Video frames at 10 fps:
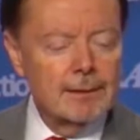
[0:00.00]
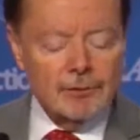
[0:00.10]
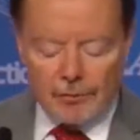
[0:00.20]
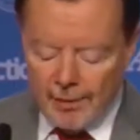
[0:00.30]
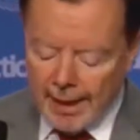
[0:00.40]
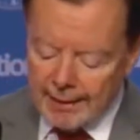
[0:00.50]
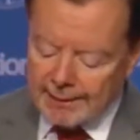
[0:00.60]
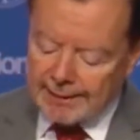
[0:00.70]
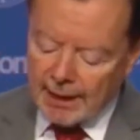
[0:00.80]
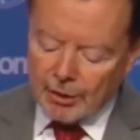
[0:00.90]
Today,
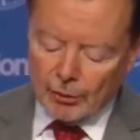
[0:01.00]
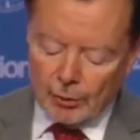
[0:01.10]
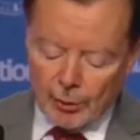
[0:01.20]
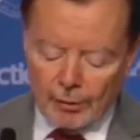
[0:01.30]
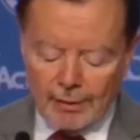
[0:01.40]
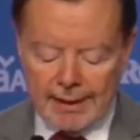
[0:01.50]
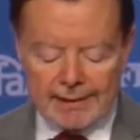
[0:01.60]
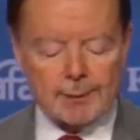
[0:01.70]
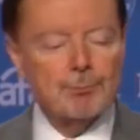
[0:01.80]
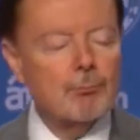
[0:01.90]
secular
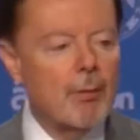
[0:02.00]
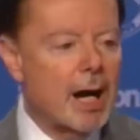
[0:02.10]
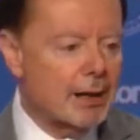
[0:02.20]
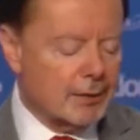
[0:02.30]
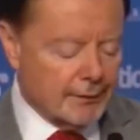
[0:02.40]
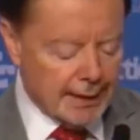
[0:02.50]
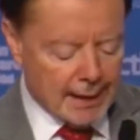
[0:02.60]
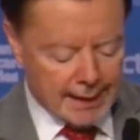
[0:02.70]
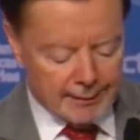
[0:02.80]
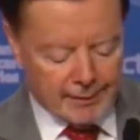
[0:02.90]
elites mock the
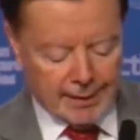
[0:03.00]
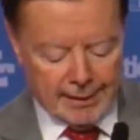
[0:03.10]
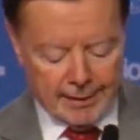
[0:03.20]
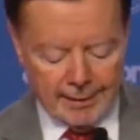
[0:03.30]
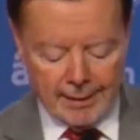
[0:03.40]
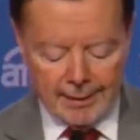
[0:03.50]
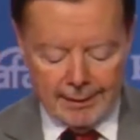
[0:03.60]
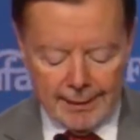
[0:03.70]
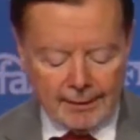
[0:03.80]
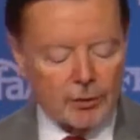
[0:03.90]
idea
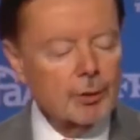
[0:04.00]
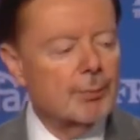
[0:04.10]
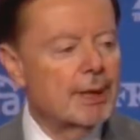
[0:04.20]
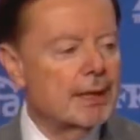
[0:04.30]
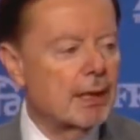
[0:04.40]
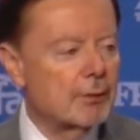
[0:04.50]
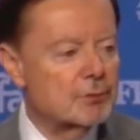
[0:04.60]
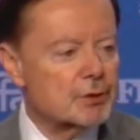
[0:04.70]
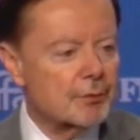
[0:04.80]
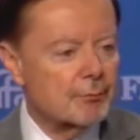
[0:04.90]
that liberty
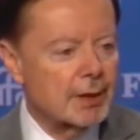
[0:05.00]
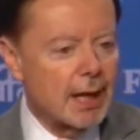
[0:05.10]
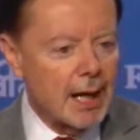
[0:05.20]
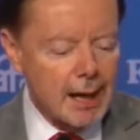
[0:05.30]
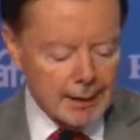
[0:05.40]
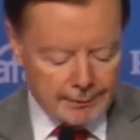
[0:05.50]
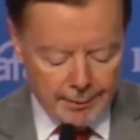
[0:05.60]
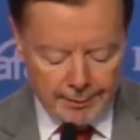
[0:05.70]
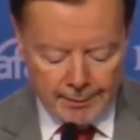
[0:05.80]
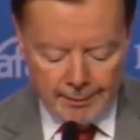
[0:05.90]
comes from
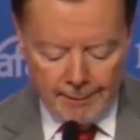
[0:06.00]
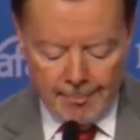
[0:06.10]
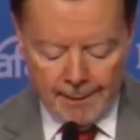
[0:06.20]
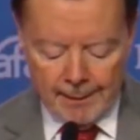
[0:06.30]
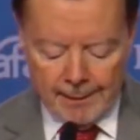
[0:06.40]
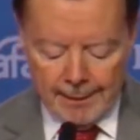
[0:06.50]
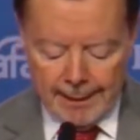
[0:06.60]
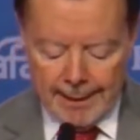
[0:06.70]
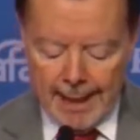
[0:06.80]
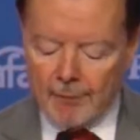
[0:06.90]
God.
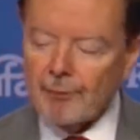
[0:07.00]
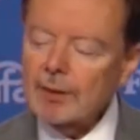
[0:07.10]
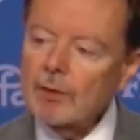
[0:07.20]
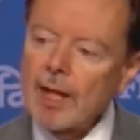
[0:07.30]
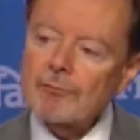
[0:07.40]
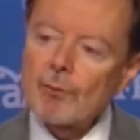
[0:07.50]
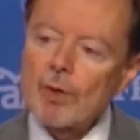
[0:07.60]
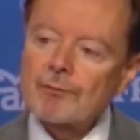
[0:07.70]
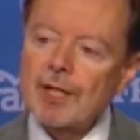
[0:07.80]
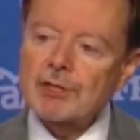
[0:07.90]
At every level
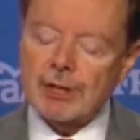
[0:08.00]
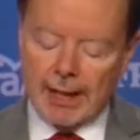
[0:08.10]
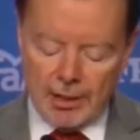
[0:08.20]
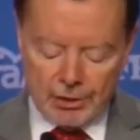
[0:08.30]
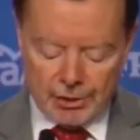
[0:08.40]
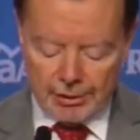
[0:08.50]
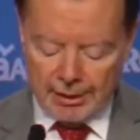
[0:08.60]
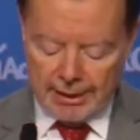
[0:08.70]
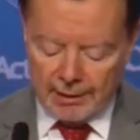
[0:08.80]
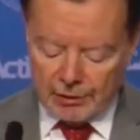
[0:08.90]
of education,
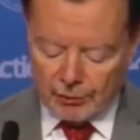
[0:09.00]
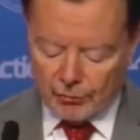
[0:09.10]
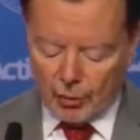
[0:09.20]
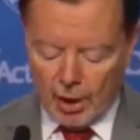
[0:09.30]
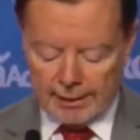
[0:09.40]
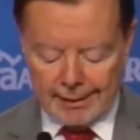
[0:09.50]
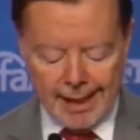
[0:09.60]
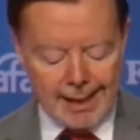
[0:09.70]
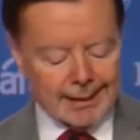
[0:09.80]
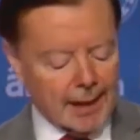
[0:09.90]
kids are taught
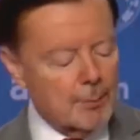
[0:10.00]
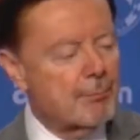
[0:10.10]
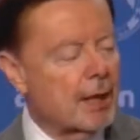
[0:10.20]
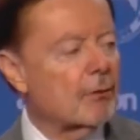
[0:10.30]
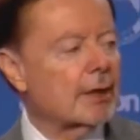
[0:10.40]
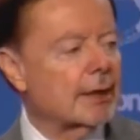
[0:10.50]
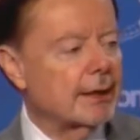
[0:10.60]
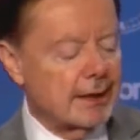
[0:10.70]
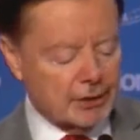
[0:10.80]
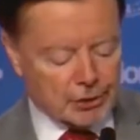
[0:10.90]
not American
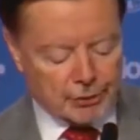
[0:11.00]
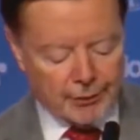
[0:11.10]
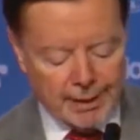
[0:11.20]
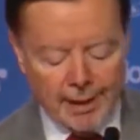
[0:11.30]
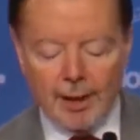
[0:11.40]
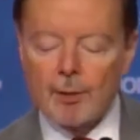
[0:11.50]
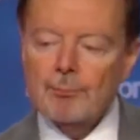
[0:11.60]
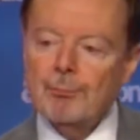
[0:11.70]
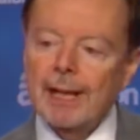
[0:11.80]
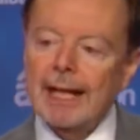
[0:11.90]
history,
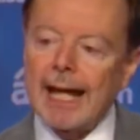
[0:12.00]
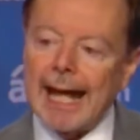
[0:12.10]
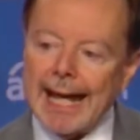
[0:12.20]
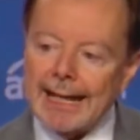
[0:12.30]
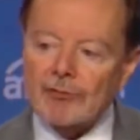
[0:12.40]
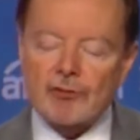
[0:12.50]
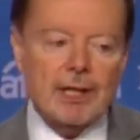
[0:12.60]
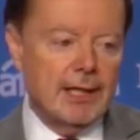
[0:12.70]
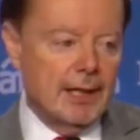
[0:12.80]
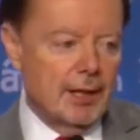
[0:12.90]
but
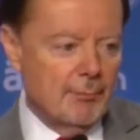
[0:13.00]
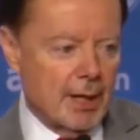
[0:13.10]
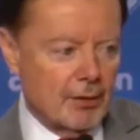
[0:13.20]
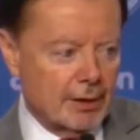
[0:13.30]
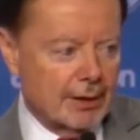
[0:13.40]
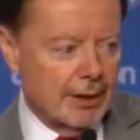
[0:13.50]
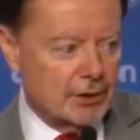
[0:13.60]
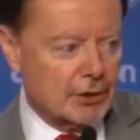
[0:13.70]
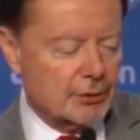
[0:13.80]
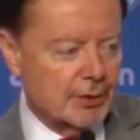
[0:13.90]
anti-American
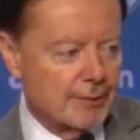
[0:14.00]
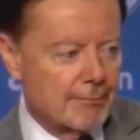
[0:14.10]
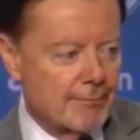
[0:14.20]
history.